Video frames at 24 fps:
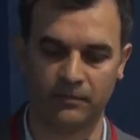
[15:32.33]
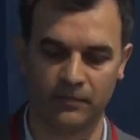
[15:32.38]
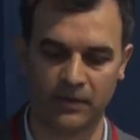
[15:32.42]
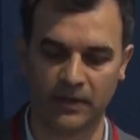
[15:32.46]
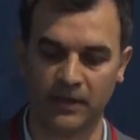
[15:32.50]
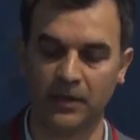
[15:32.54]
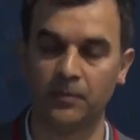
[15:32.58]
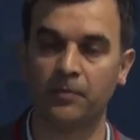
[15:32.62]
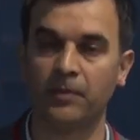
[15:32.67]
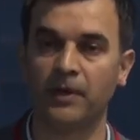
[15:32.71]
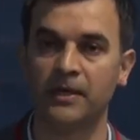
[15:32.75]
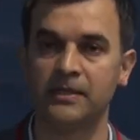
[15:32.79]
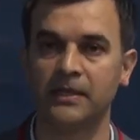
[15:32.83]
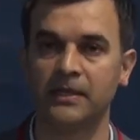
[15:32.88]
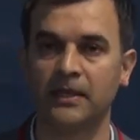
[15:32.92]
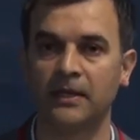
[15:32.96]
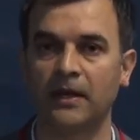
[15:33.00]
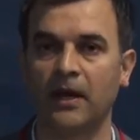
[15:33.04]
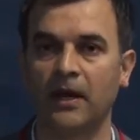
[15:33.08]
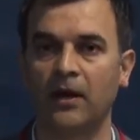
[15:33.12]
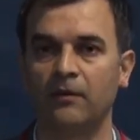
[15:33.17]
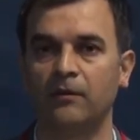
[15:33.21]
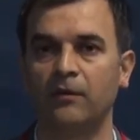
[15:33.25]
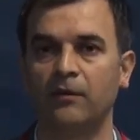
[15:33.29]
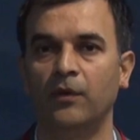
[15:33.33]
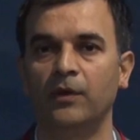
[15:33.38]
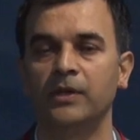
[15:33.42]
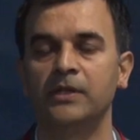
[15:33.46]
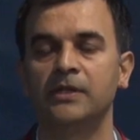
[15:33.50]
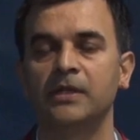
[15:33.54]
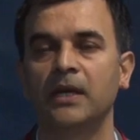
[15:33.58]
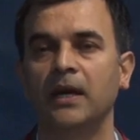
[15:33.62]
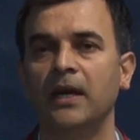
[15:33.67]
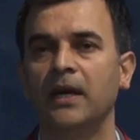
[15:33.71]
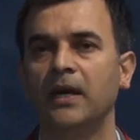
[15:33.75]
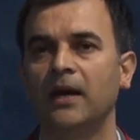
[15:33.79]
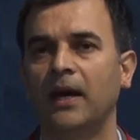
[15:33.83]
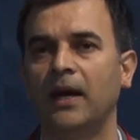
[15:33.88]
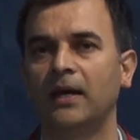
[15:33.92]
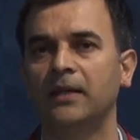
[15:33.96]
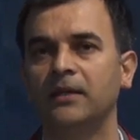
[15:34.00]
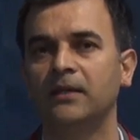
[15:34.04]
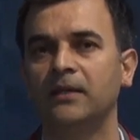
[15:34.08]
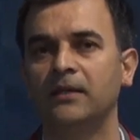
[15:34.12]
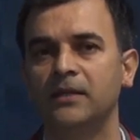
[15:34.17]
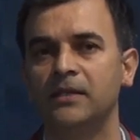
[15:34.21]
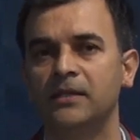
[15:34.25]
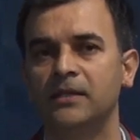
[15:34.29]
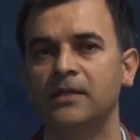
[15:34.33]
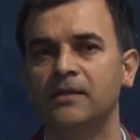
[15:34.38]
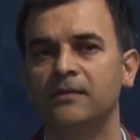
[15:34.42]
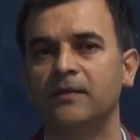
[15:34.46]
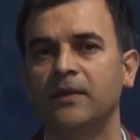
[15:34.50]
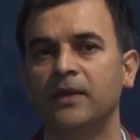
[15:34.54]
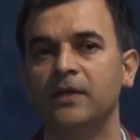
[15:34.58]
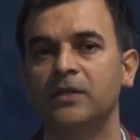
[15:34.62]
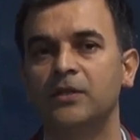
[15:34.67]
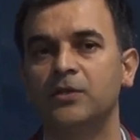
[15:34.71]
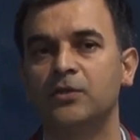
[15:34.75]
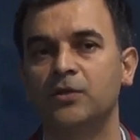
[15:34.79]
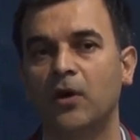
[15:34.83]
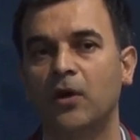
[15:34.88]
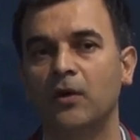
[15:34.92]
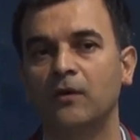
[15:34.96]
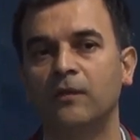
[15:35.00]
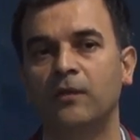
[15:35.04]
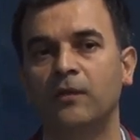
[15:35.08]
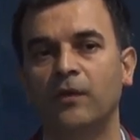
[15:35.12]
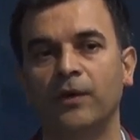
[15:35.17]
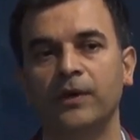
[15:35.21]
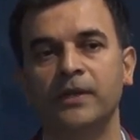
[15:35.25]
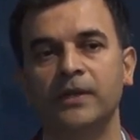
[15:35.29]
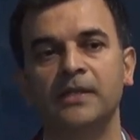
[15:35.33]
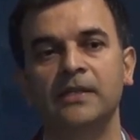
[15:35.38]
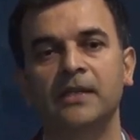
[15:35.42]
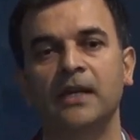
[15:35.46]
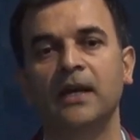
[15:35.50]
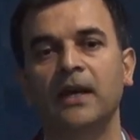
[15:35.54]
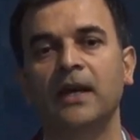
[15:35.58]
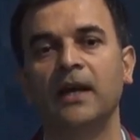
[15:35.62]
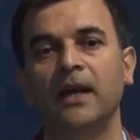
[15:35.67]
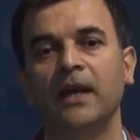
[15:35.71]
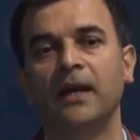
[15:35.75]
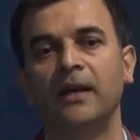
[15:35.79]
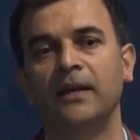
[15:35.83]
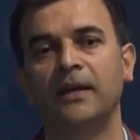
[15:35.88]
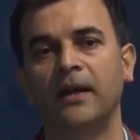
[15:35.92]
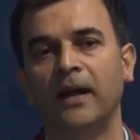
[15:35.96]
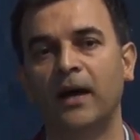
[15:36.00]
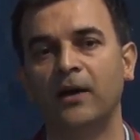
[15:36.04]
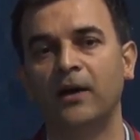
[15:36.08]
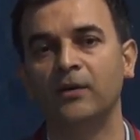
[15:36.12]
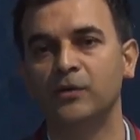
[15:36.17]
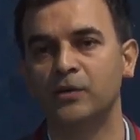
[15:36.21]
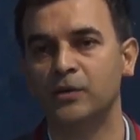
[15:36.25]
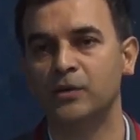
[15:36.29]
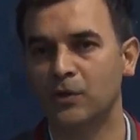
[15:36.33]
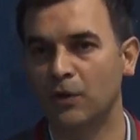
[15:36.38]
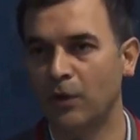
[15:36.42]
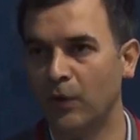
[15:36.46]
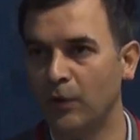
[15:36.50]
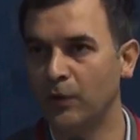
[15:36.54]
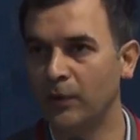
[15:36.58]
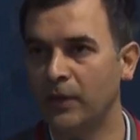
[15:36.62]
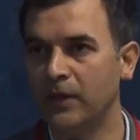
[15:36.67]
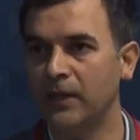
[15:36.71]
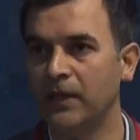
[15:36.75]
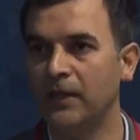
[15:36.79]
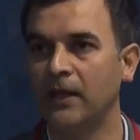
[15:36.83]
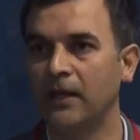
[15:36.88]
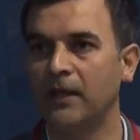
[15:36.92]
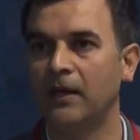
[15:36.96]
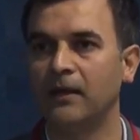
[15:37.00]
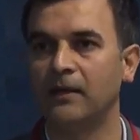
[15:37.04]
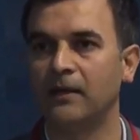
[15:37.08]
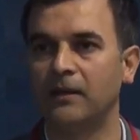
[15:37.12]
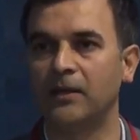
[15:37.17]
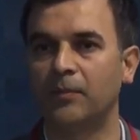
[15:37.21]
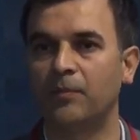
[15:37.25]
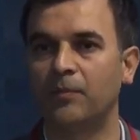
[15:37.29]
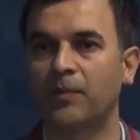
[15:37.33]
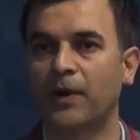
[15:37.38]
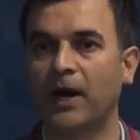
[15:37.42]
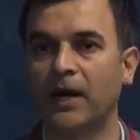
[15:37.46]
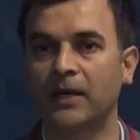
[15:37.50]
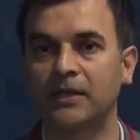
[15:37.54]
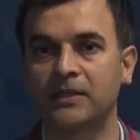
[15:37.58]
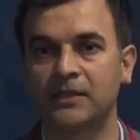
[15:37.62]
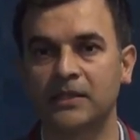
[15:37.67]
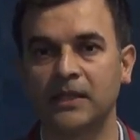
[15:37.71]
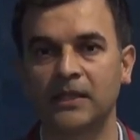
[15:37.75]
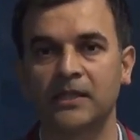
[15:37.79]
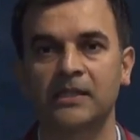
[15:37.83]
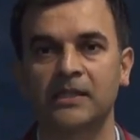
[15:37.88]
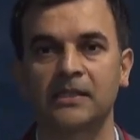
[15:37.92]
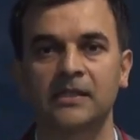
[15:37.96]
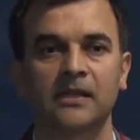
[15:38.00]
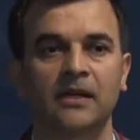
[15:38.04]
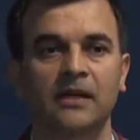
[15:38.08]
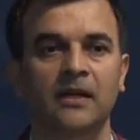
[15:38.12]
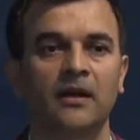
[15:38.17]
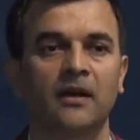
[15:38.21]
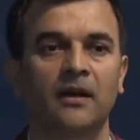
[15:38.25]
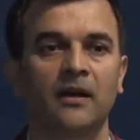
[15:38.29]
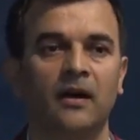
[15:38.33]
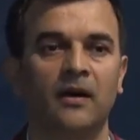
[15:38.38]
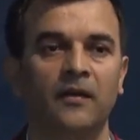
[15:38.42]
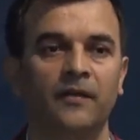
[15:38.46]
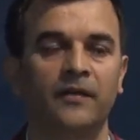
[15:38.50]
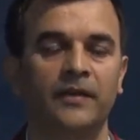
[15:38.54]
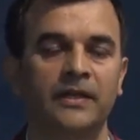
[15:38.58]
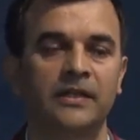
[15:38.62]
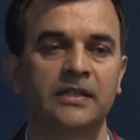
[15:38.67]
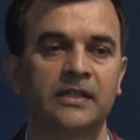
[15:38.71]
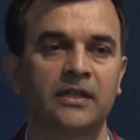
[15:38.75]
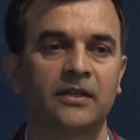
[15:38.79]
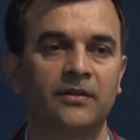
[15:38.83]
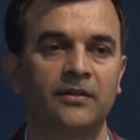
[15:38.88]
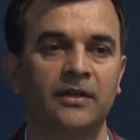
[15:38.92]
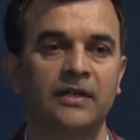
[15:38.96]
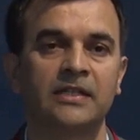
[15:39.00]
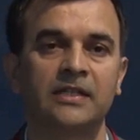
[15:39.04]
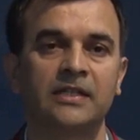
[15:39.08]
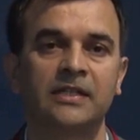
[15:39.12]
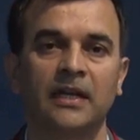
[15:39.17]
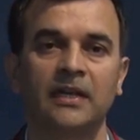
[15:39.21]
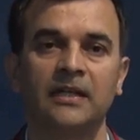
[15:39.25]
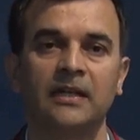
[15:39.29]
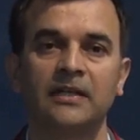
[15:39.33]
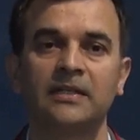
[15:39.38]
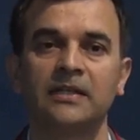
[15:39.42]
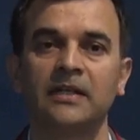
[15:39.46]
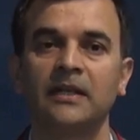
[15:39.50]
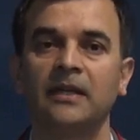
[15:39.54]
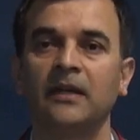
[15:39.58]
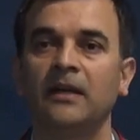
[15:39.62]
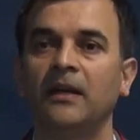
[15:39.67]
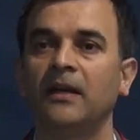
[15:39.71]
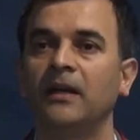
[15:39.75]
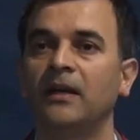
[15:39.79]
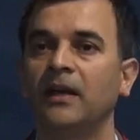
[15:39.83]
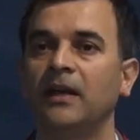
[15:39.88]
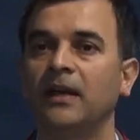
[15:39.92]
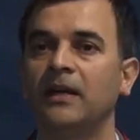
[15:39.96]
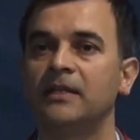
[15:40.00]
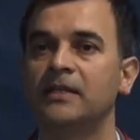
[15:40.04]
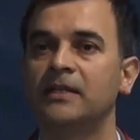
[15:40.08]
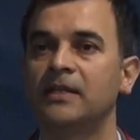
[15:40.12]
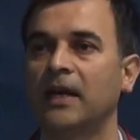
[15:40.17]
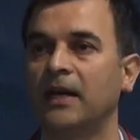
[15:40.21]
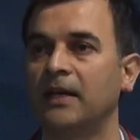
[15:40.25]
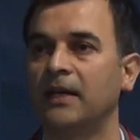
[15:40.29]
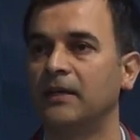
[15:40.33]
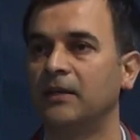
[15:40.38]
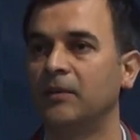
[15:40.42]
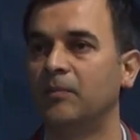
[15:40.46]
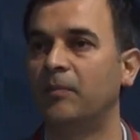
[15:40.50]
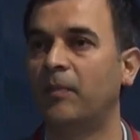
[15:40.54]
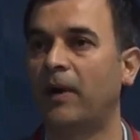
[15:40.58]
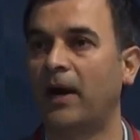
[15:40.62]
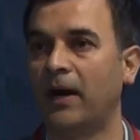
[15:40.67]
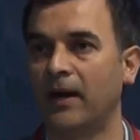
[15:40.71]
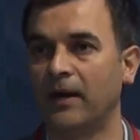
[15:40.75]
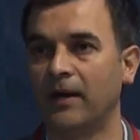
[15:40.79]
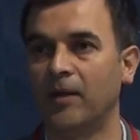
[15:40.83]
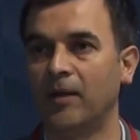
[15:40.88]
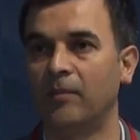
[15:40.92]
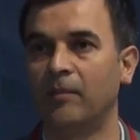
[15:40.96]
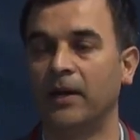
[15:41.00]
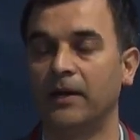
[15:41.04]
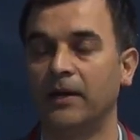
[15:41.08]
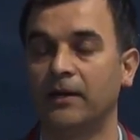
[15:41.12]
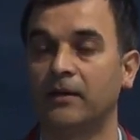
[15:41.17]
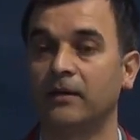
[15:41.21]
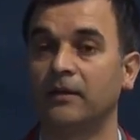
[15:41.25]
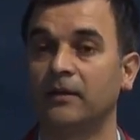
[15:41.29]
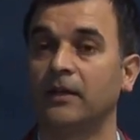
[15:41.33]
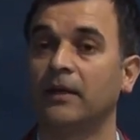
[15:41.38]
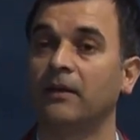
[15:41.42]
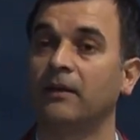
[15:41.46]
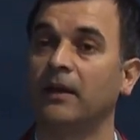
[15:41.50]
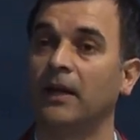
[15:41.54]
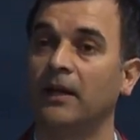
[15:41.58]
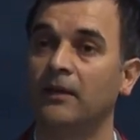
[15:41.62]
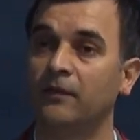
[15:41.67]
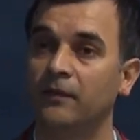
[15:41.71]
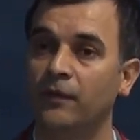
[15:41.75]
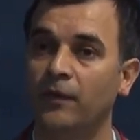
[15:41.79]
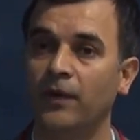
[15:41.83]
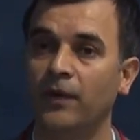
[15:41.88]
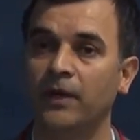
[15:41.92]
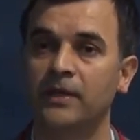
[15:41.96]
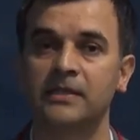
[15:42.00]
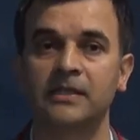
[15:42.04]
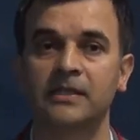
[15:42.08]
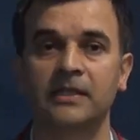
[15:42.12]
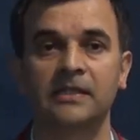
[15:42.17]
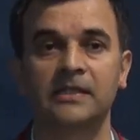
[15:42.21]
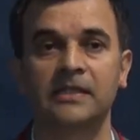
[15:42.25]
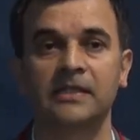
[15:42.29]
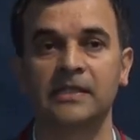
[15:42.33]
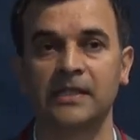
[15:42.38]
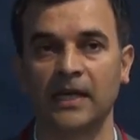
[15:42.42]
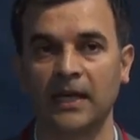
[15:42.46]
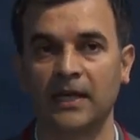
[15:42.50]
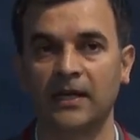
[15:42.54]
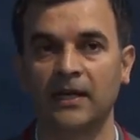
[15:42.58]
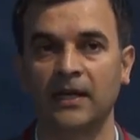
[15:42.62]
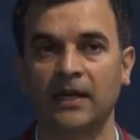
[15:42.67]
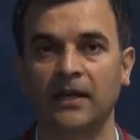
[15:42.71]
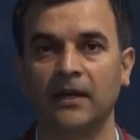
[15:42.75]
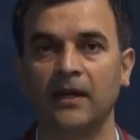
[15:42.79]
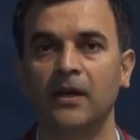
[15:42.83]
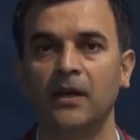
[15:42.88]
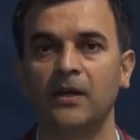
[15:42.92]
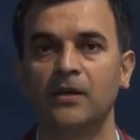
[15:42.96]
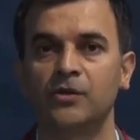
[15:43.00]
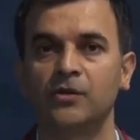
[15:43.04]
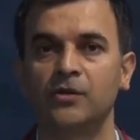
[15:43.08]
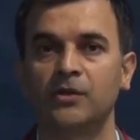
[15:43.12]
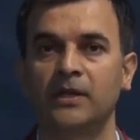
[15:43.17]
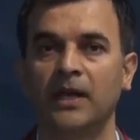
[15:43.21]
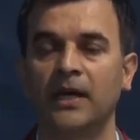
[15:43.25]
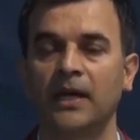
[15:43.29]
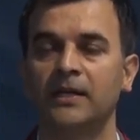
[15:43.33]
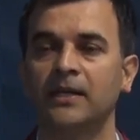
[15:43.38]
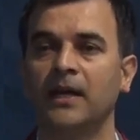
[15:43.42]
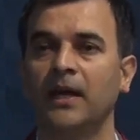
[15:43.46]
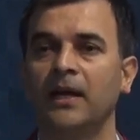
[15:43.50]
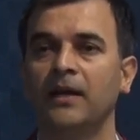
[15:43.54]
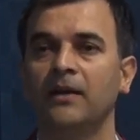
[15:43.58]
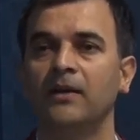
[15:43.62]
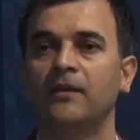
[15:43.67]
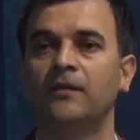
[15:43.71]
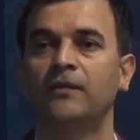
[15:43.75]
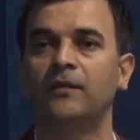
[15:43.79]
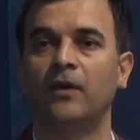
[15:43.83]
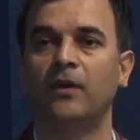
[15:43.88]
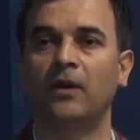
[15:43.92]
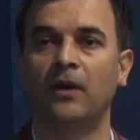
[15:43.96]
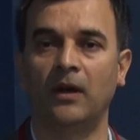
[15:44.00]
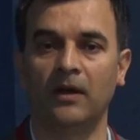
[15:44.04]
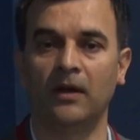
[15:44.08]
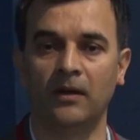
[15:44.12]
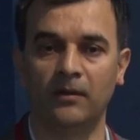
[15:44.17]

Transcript: represent our voice. I think this is very strong voice, and now slowly the practice of this Christianity inside the Parliament or their influence is shaking. So that kind of